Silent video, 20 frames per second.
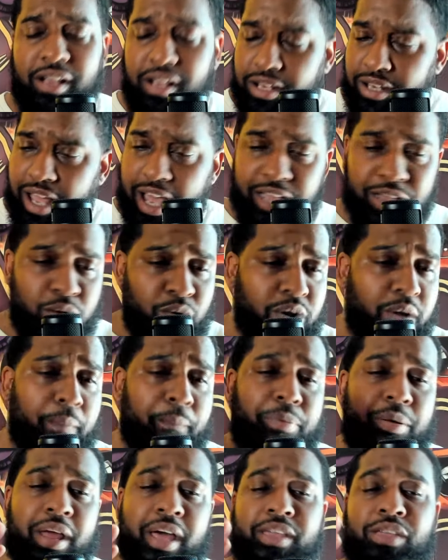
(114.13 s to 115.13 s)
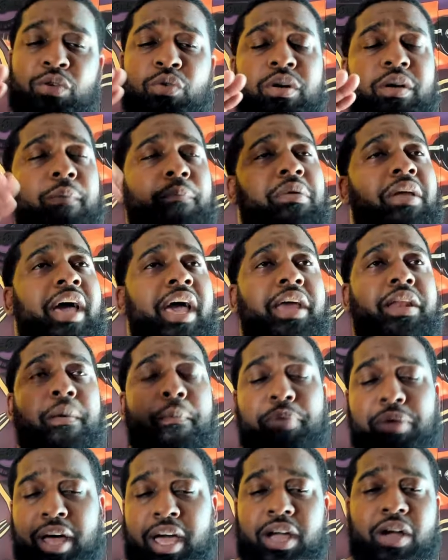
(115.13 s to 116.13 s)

Like, you could blame the play